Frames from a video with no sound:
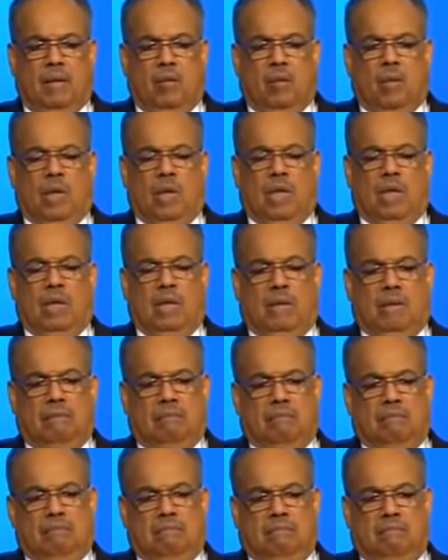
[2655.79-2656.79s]
Well,
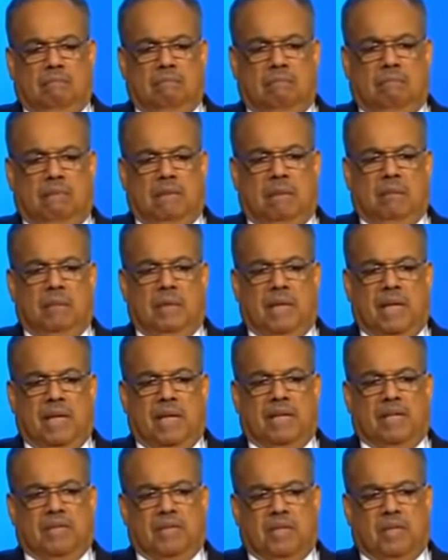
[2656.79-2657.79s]
maybe
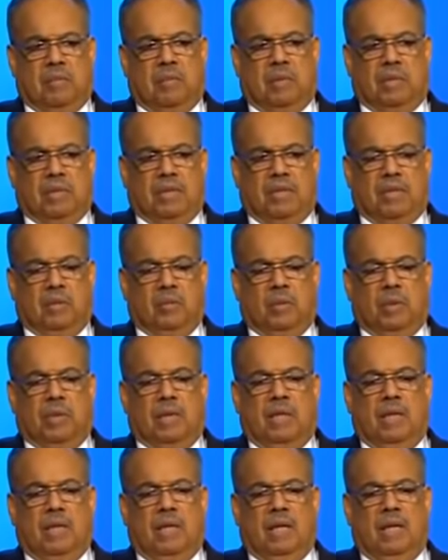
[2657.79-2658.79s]
not. I'll tell you about the other one.